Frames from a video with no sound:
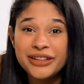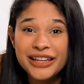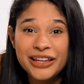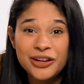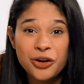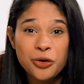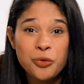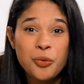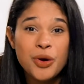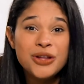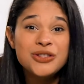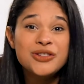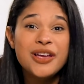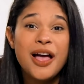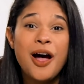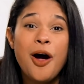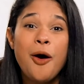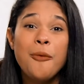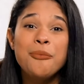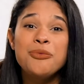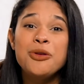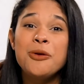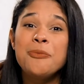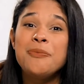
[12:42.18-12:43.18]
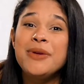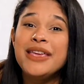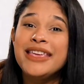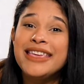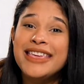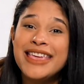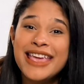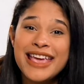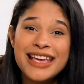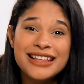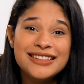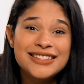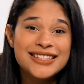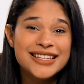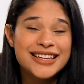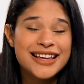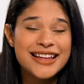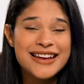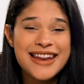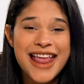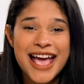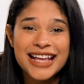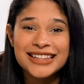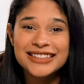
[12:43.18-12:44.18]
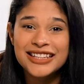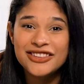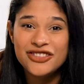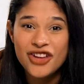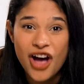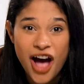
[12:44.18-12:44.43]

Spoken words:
leader want to help you begin to connect the